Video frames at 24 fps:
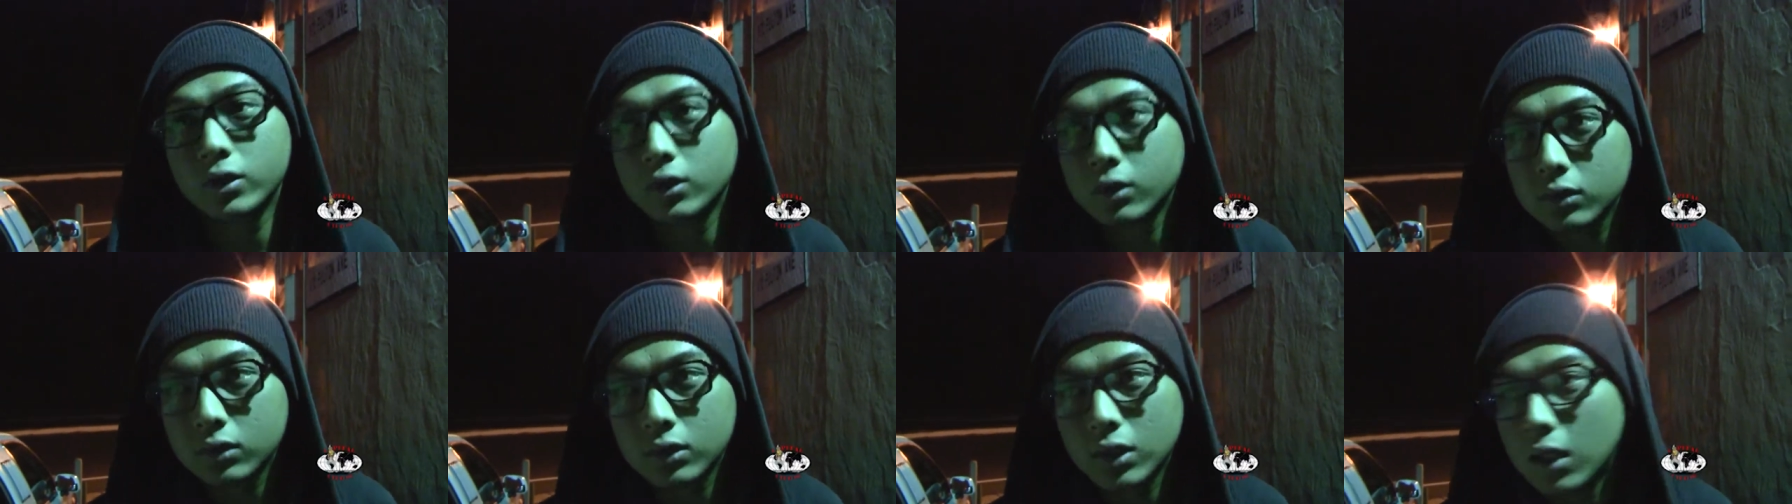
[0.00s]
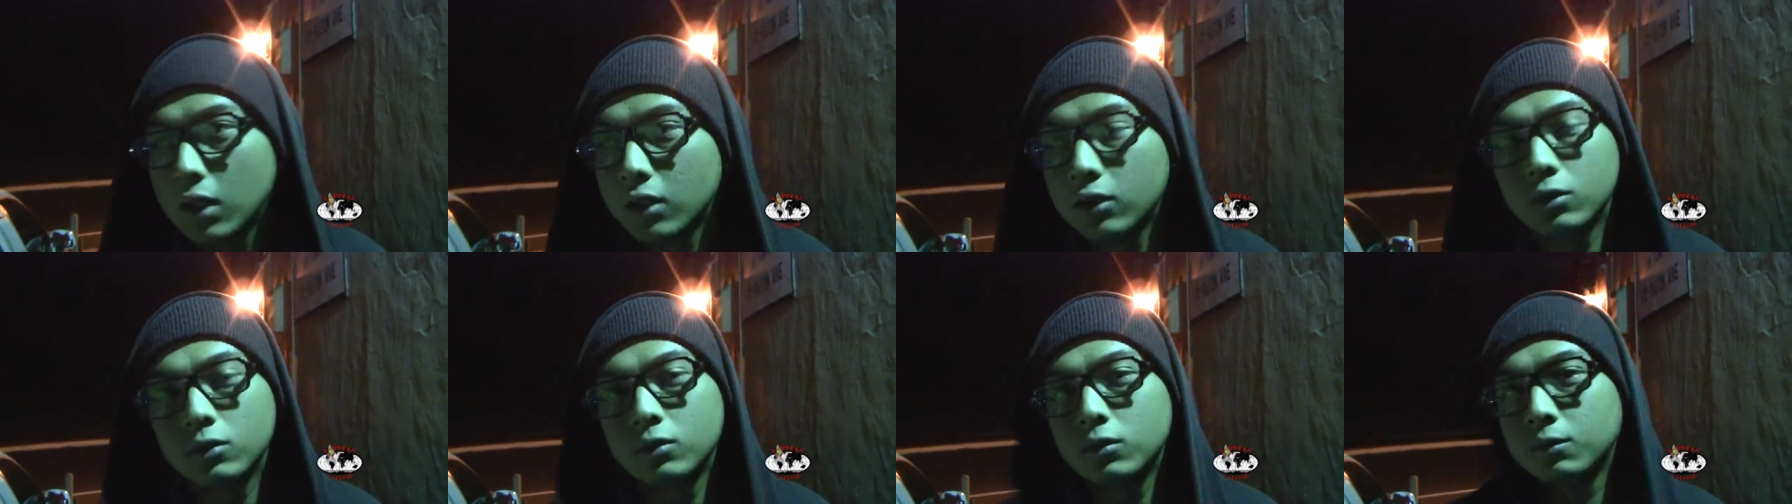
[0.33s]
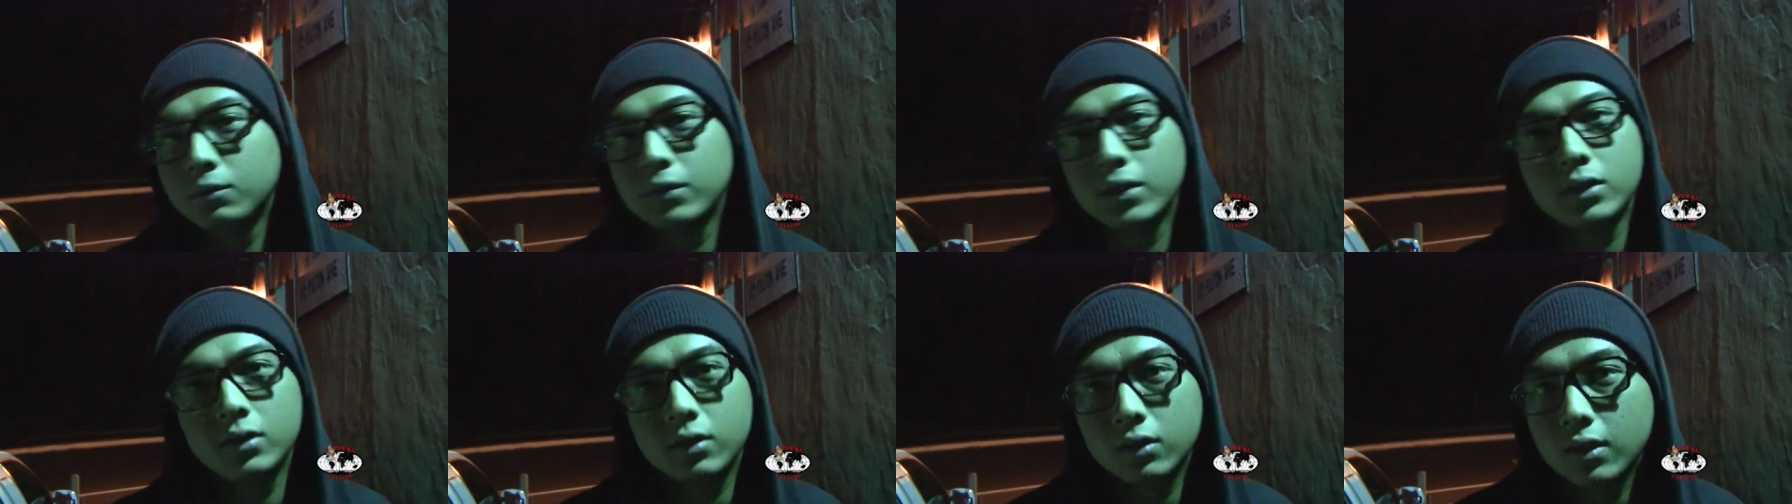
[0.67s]
All right. Know,
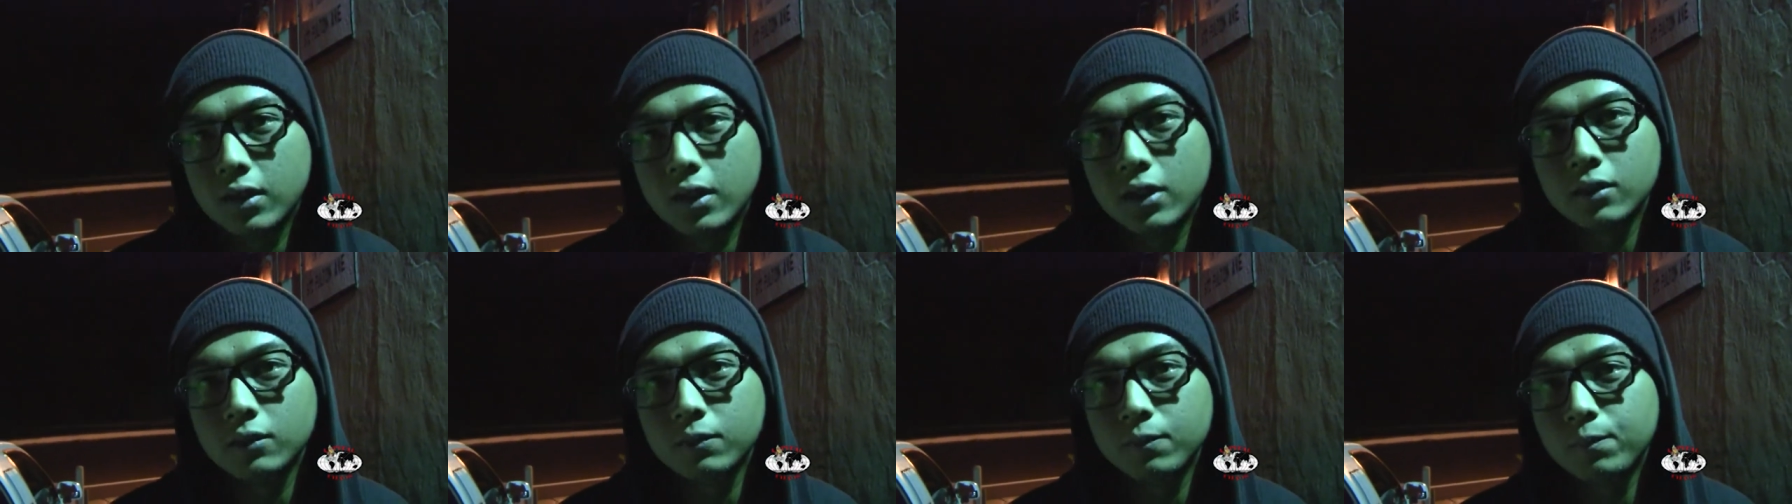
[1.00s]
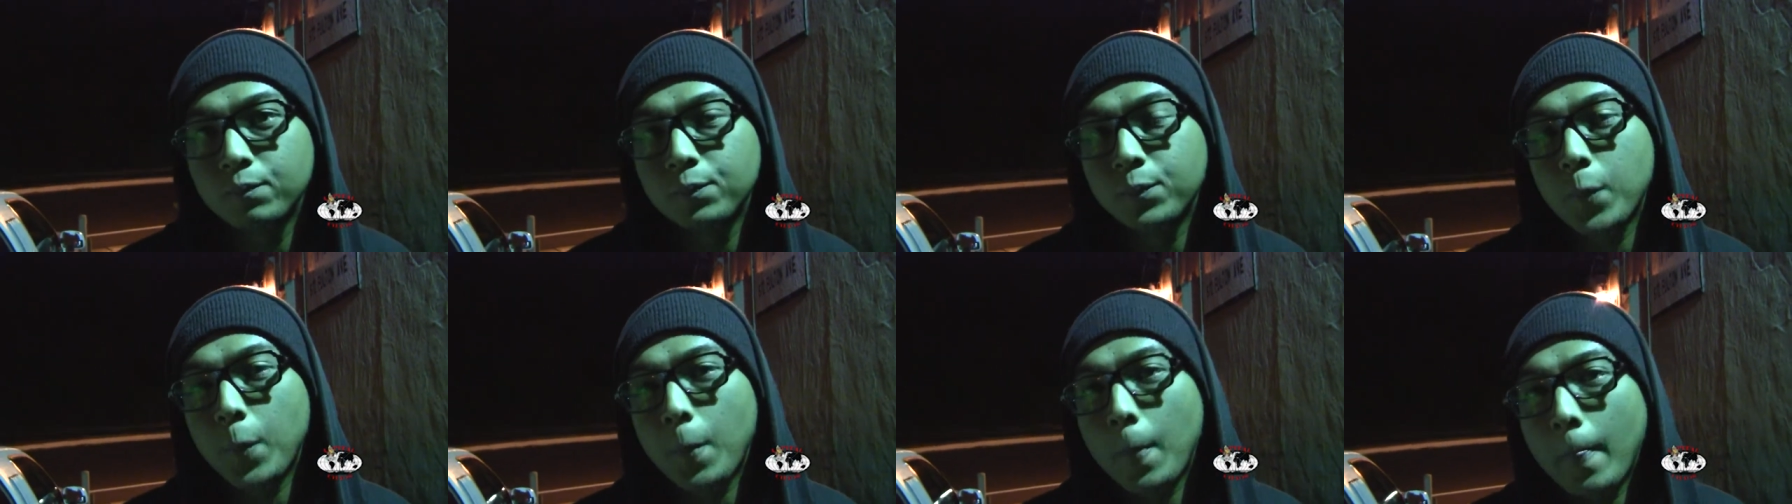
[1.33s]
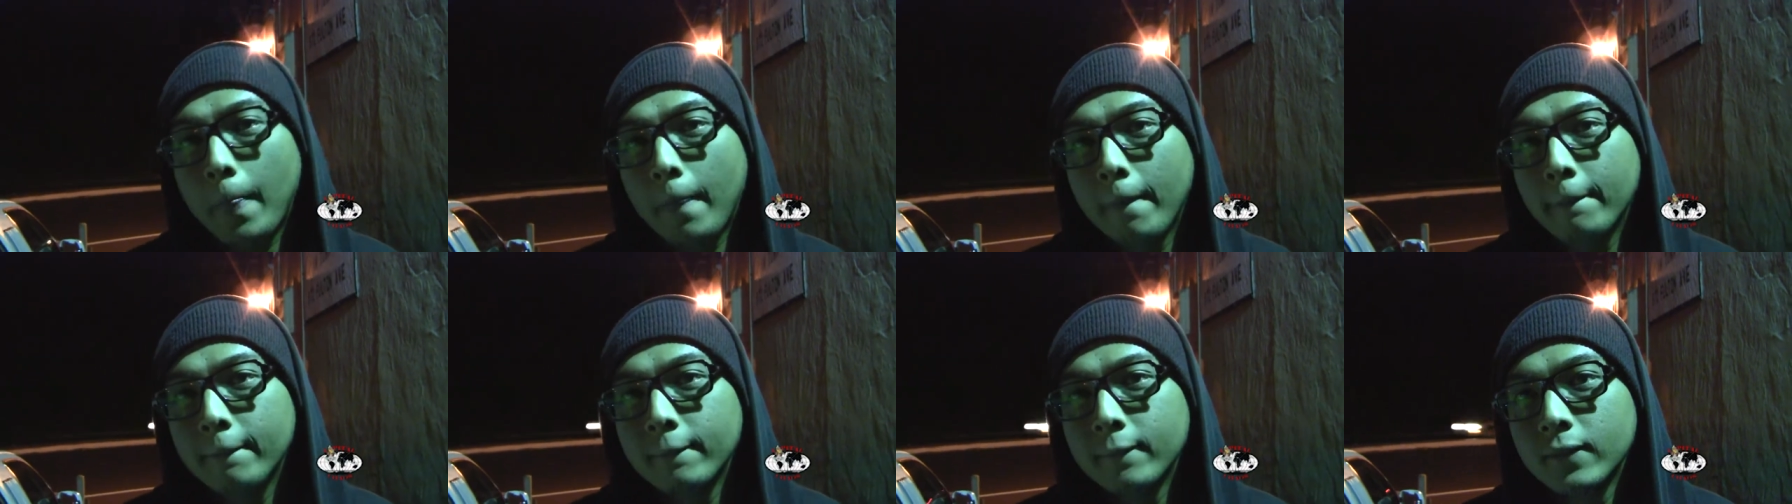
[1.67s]
but yeah. urine
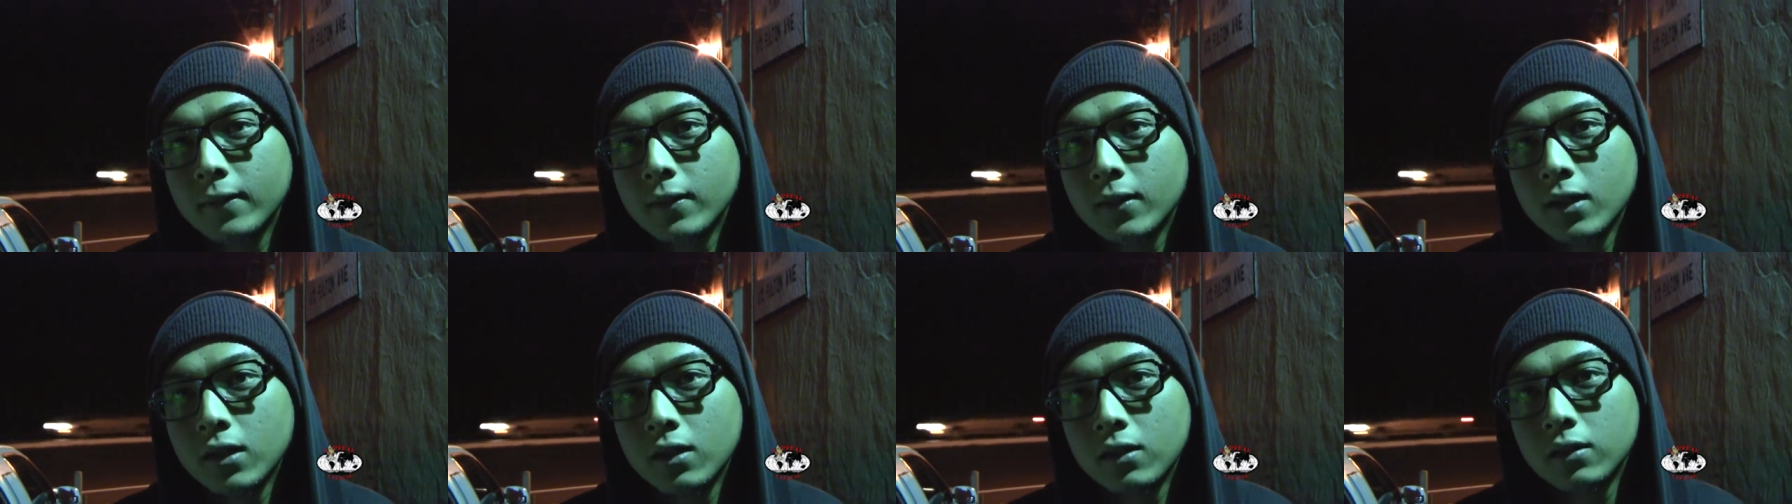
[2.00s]
test, huh?